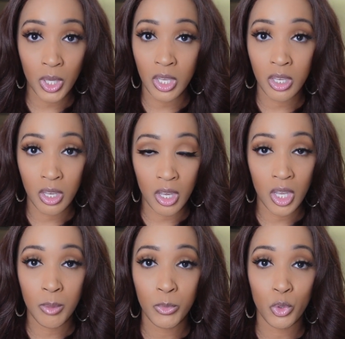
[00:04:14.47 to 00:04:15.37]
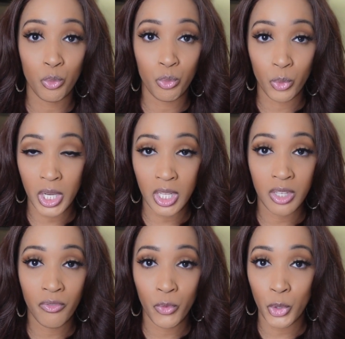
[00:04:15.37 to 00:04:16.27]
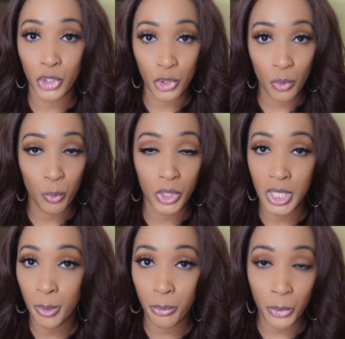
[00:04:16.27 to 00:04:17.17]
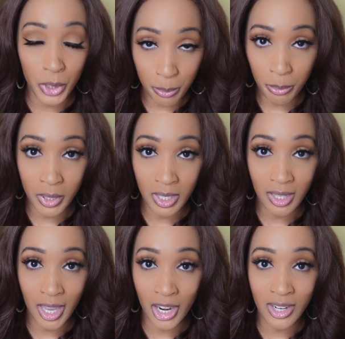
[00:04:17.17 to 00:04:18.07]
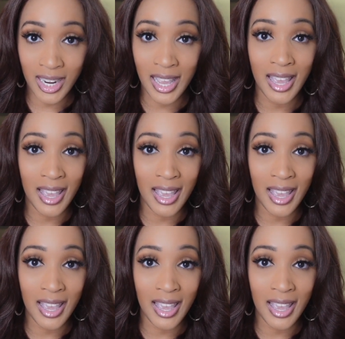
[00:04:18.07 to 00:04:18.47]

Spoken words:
It comes ready for you with that pre-plucked hairline